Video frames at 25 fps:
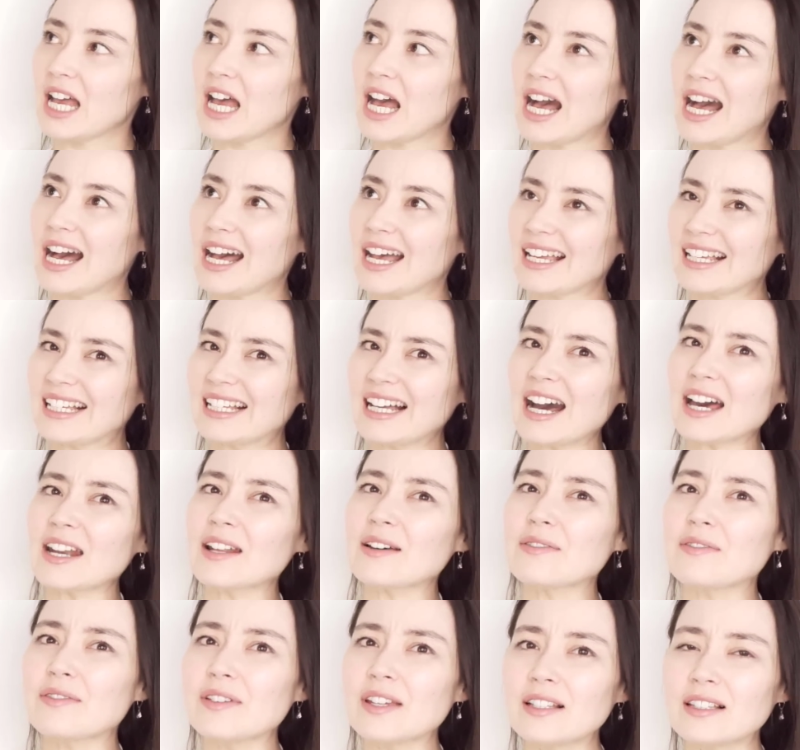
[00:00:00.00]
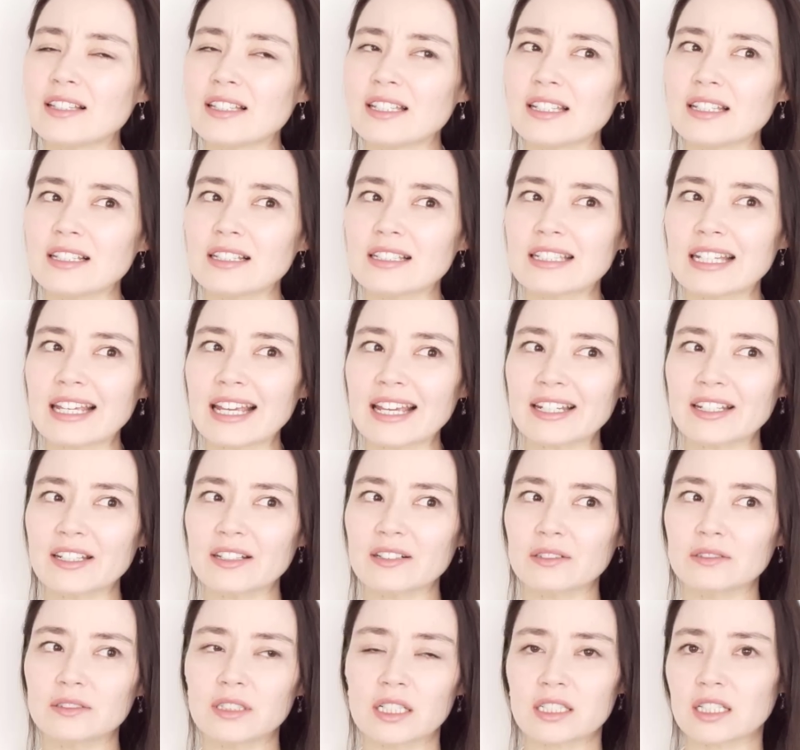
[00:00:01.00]
I got a feeling
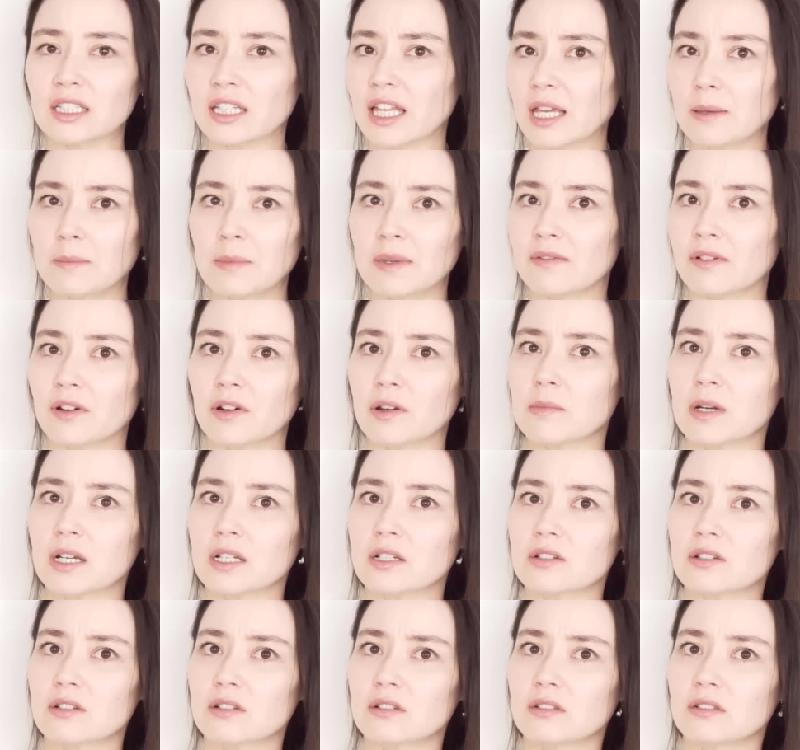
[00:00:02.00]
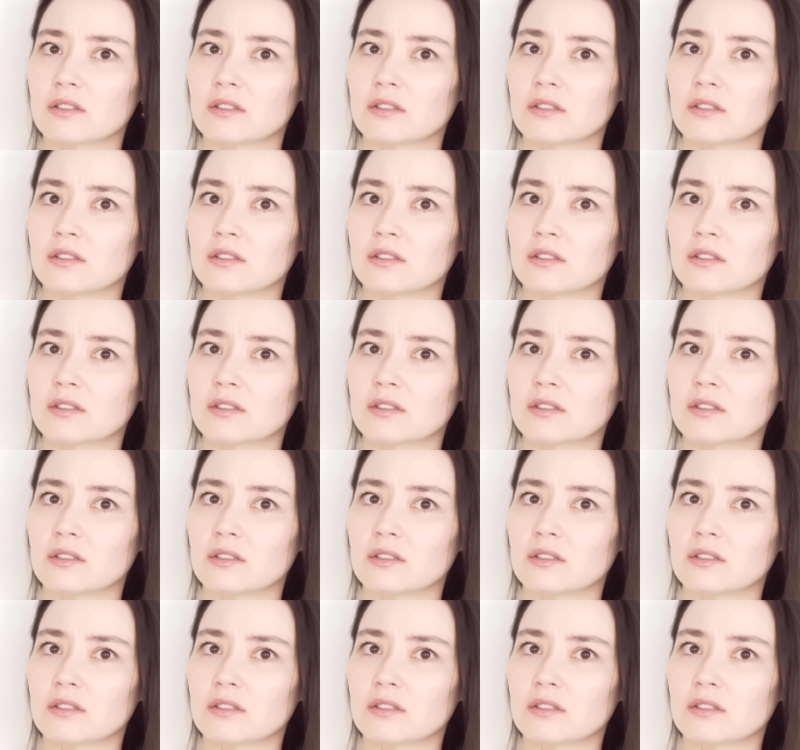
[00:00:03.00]
Daniel doesn't like me very much.